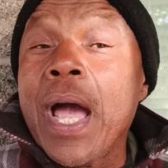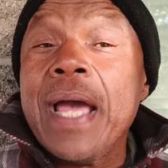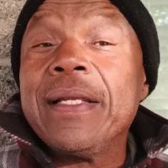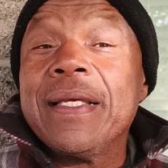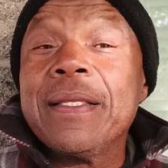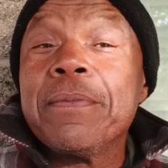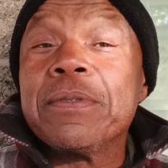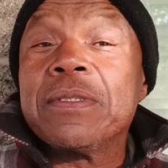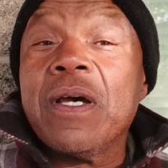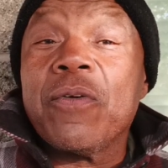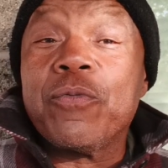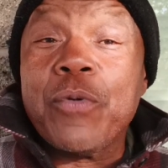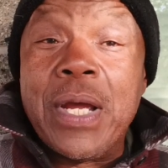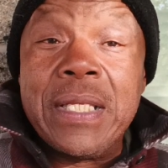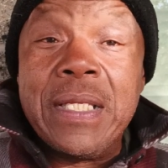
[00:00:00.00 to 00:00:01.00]
to get
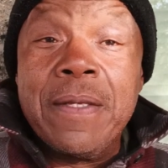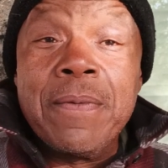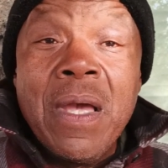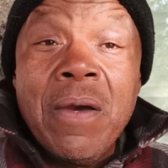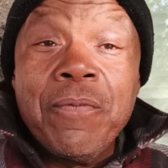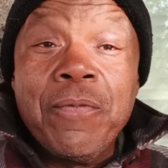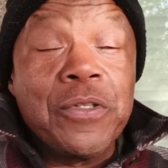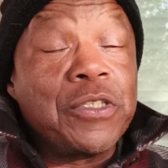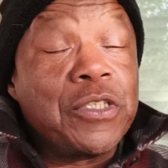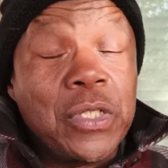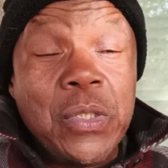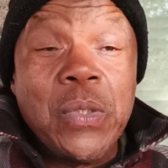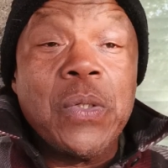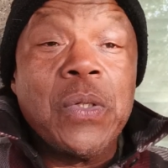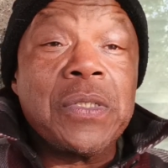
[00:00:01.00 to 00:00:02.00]
himself ready for
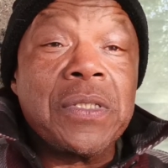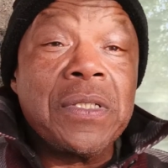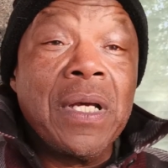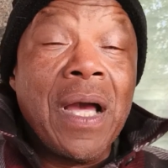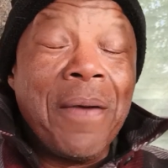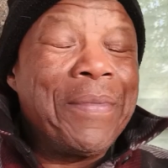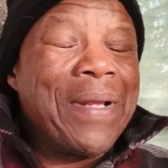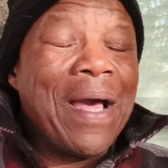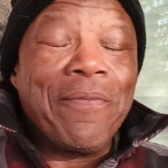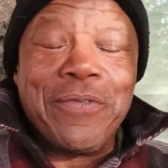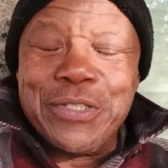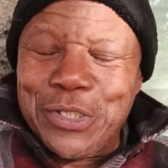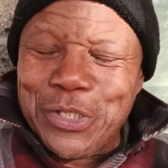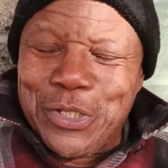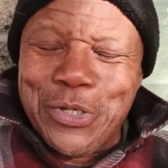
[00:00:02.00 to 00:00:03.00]
Shakur. Not for
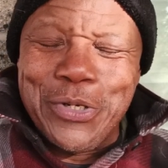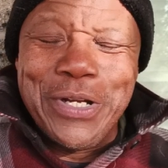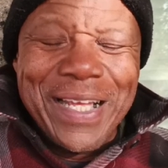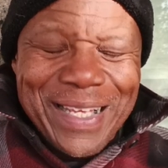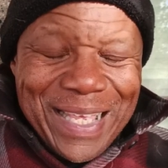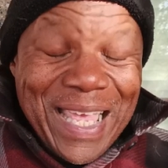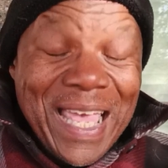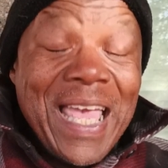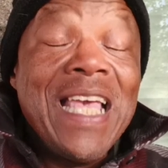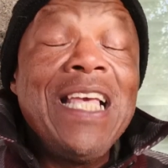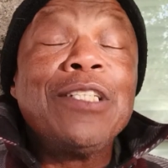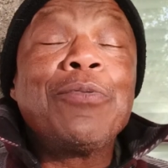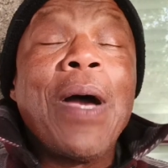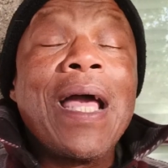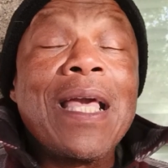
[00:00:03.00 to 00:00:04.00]
Shakur.
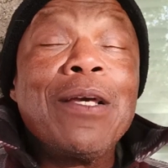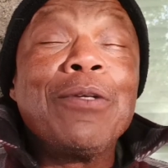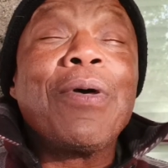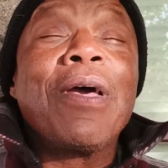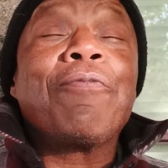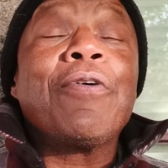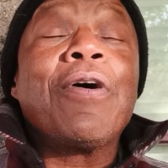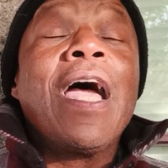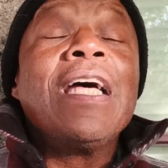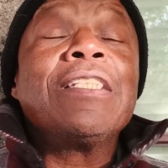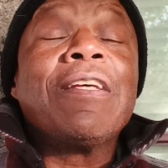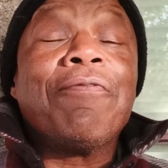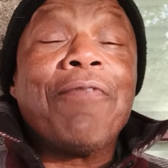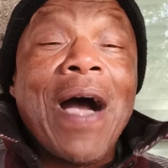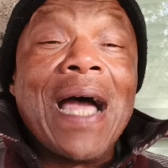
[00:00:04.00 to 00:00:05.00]
He's trying to get ready for
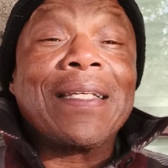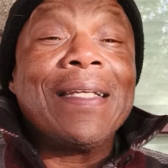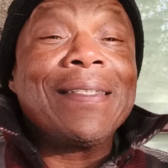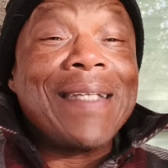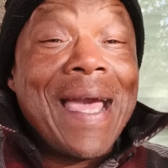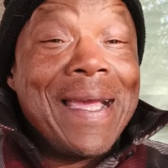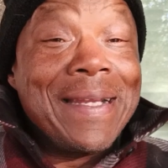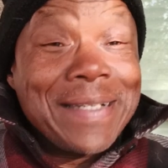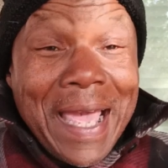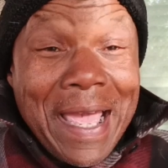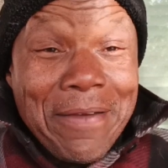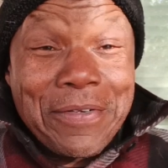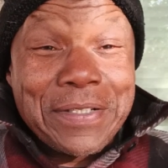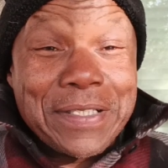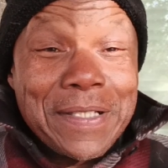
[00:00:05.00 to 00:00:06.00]
Gervonta Tank
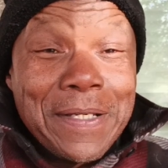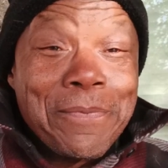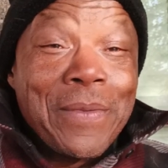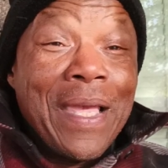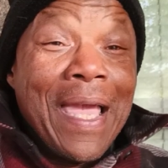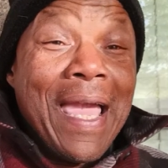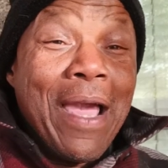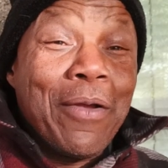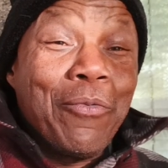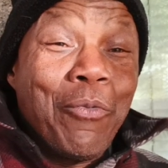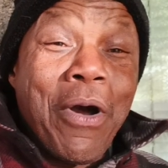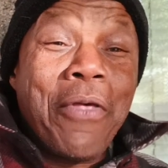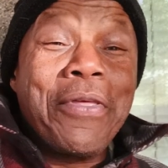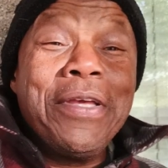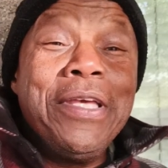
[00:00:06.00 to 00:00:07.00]
Davis, and
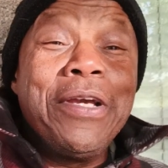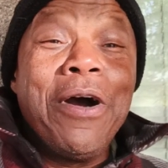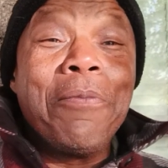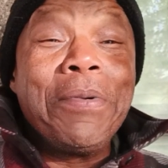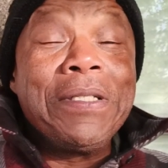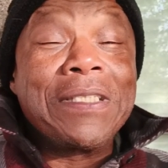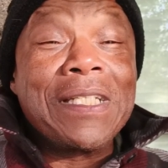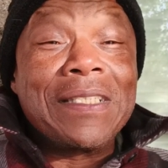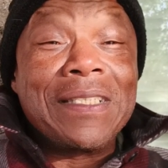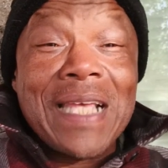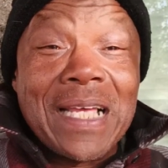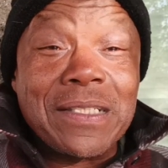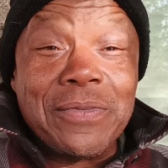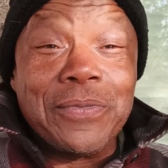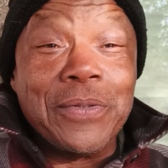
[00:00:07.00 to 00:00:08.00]
whether he's going to be
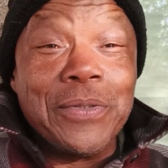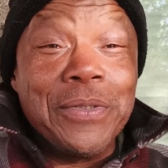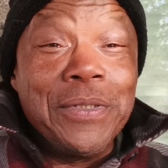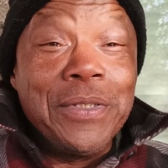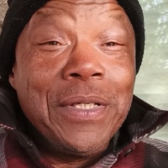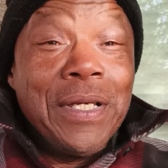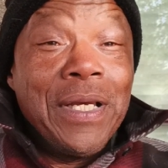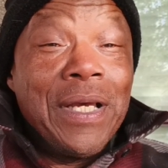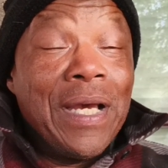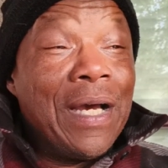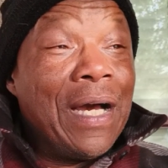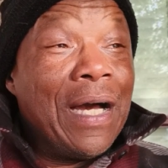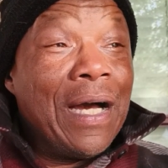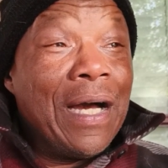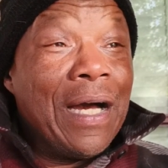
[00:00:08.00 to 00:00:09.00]
successful
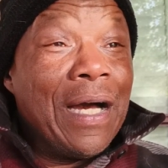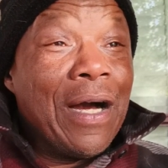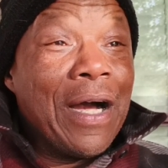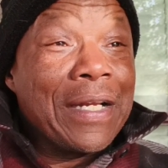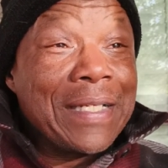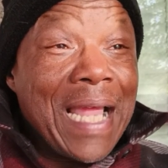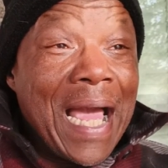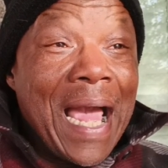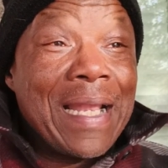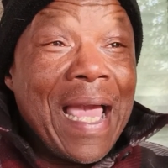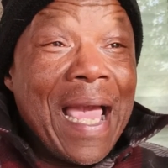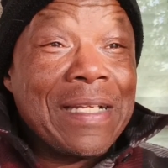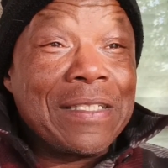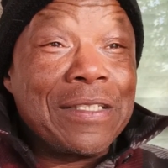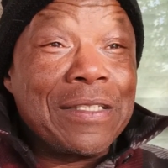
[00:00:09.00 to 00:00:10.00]
or not,
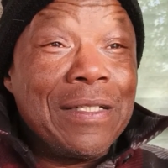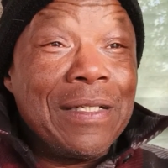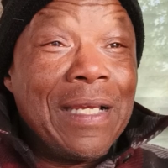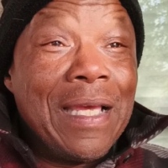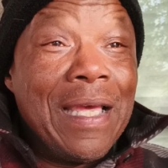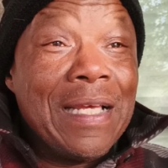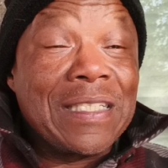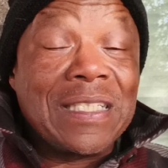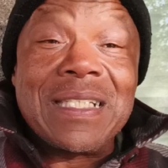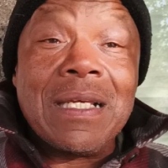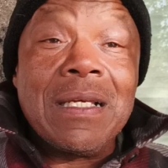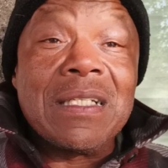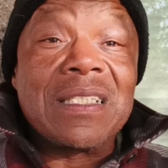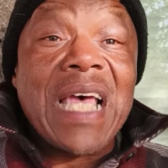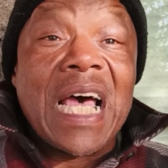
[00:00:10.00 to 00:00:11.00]
it's
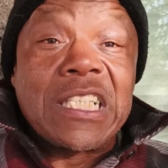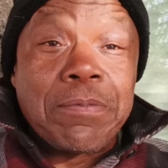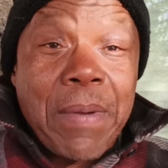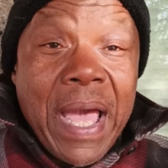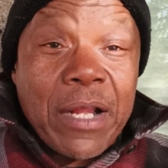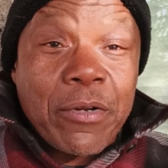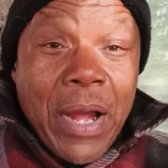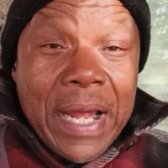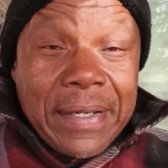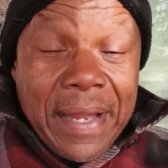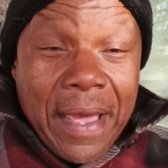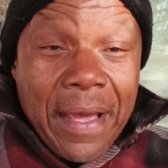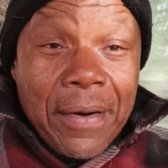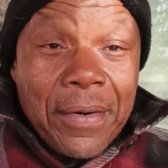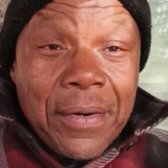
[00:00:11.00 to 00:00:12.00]
suspect right
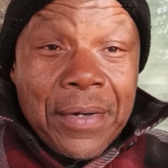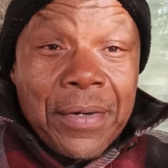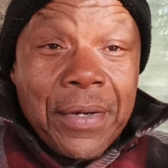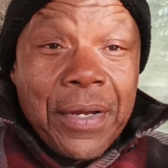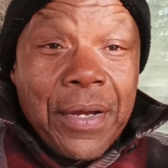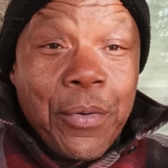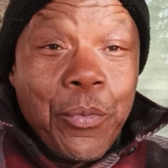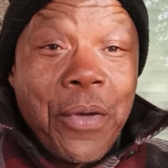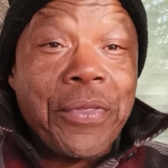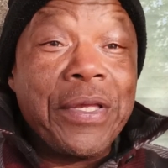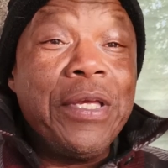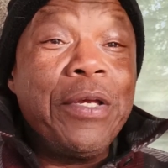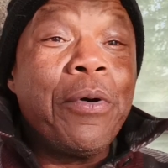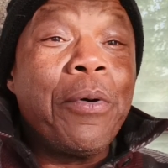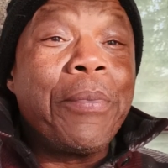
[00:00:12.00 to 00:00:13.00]
now. Whether
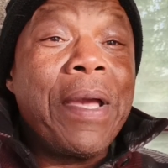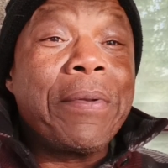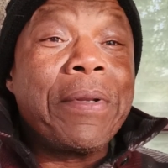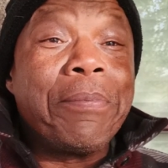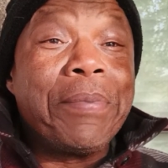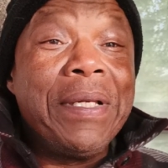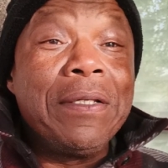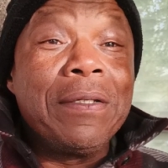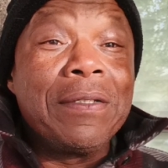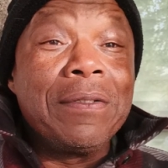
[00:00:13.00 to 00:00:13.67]
he's going to be able to beat